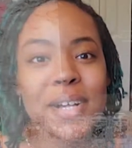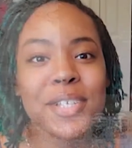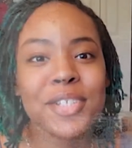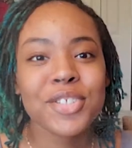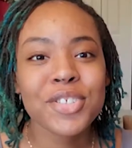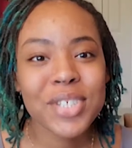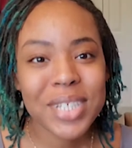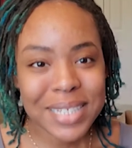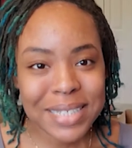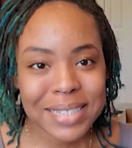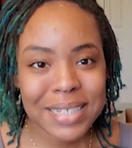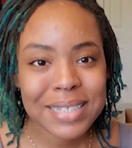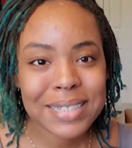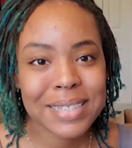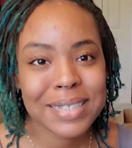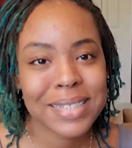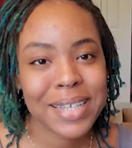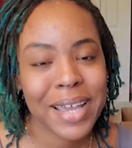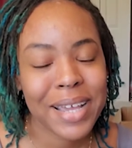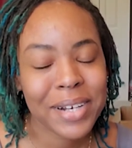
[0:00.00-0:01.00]
Just as
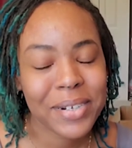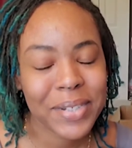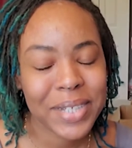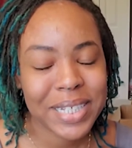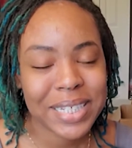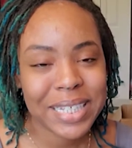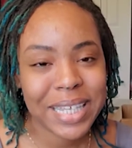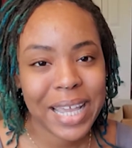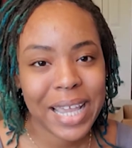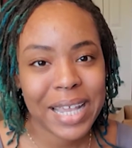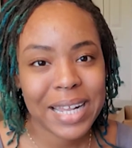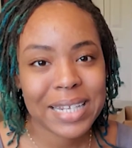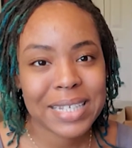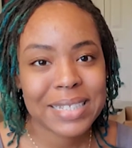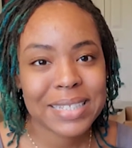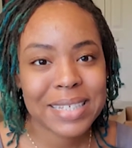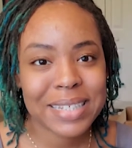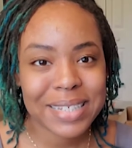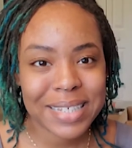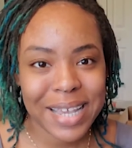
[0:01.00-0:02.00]
the title
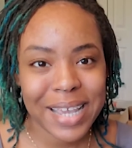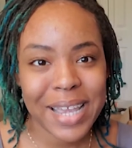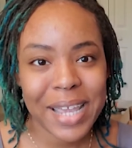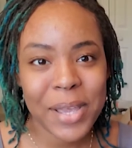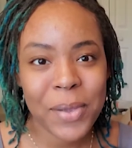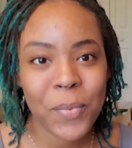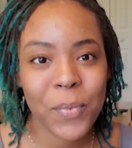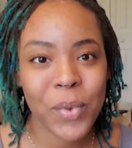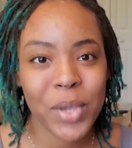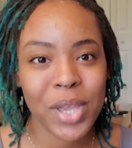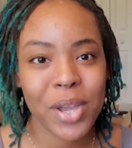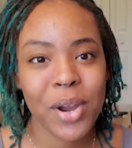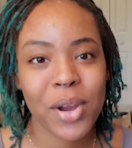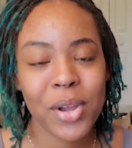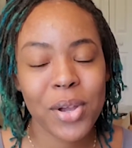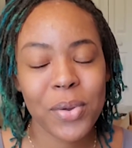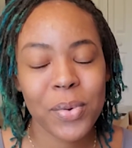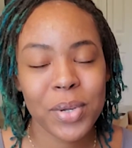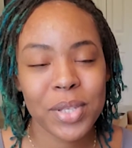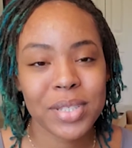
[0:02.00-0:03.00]
indicated, today we are
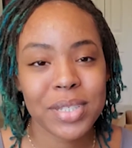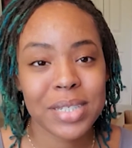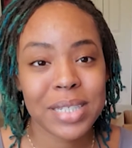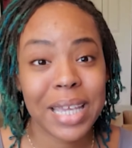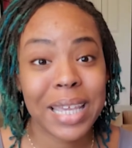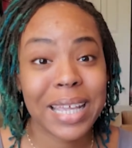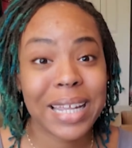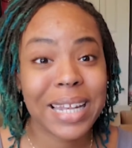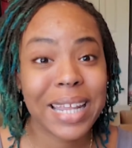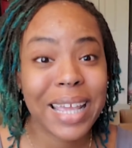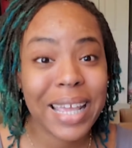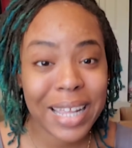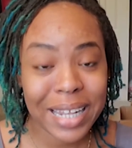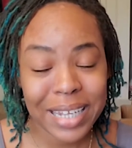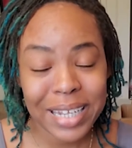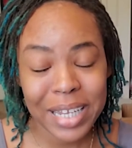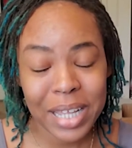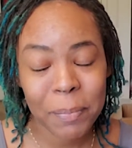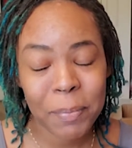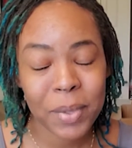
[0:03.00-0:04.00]
going to take an
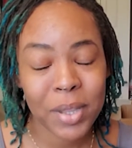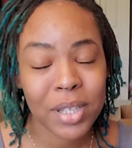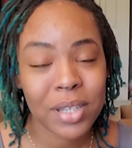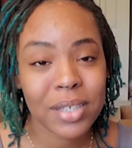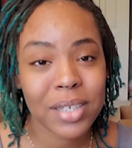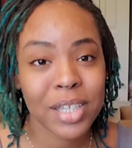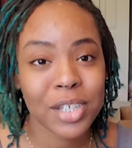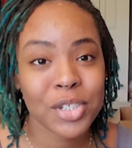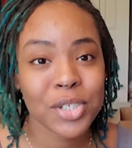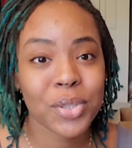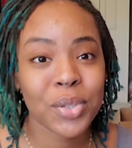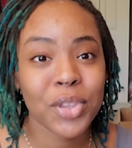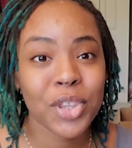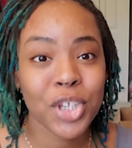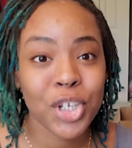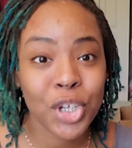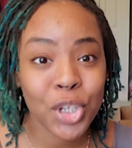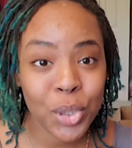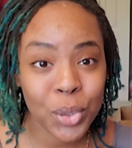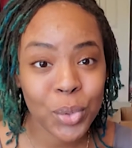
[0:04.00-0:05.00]
in-depth look into
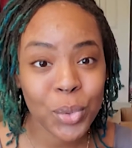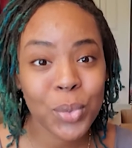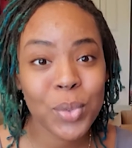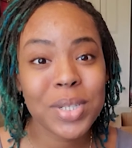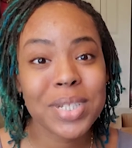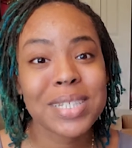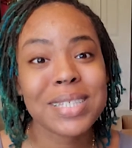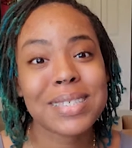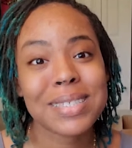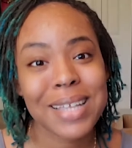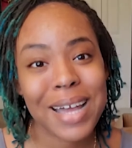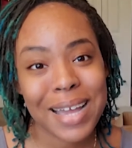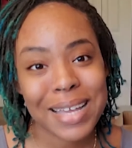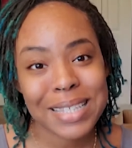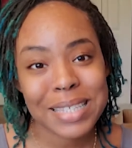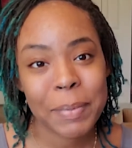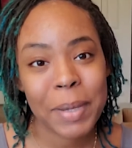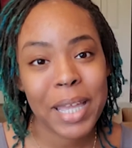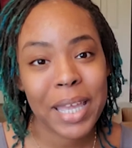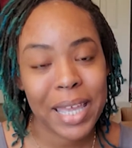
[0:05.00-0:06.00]
the new
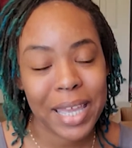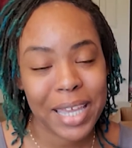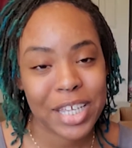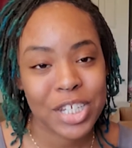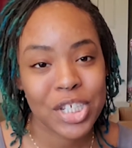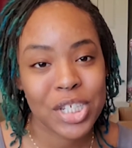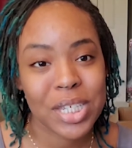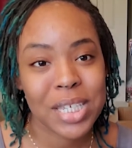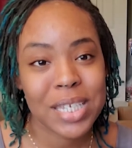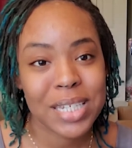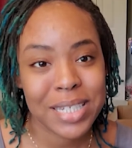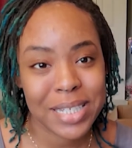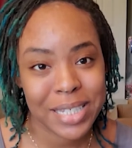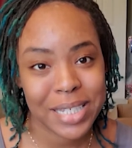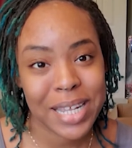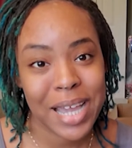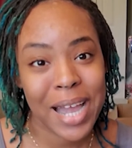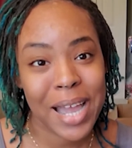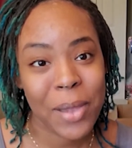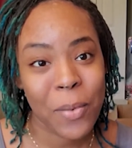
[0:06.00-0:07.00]
Designs by Angee
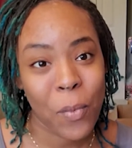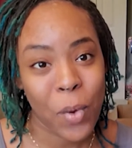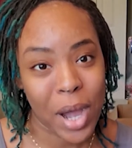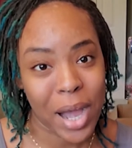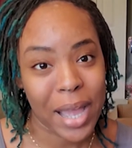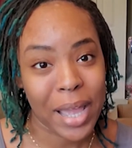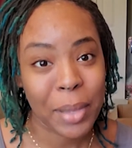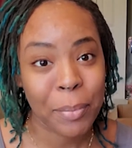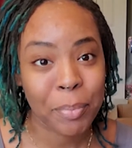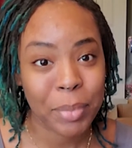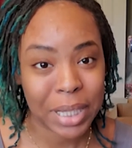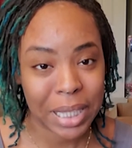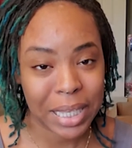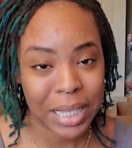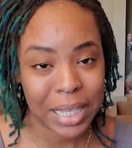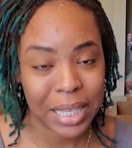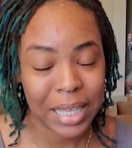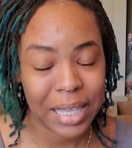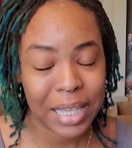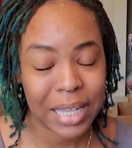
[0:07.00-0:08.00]
DIY
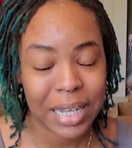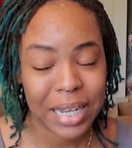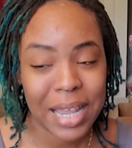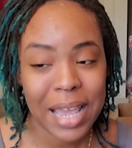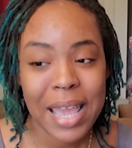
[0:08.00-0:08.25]
Bling kit.